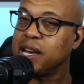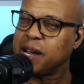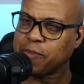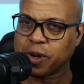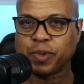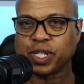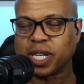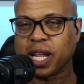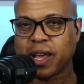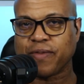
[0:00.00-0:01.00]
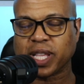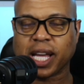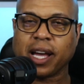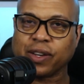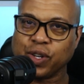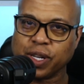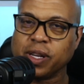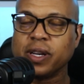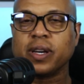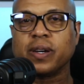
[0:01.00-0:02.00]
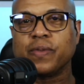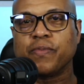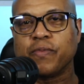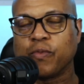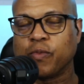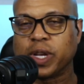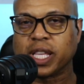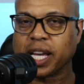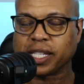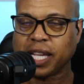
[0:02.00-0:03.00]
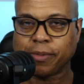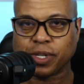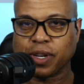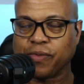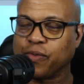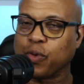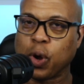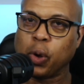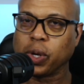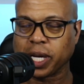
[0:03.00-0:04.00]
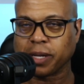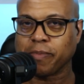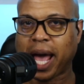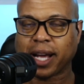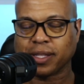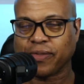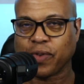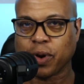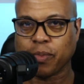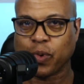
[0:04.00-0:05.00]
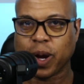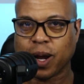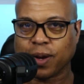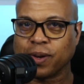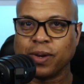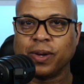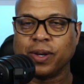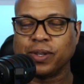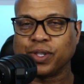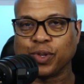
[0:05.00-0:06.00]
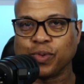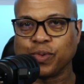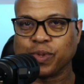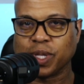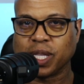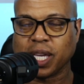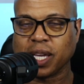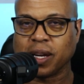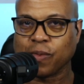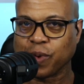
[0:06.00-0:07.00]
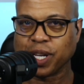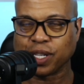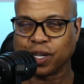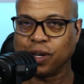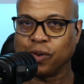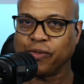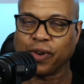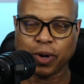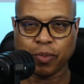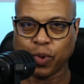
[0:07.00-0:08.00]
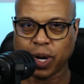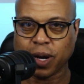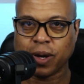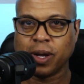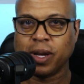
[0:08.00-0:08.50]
I pretty much did everything I could with the exception of rolling back the firmware to the original firmware.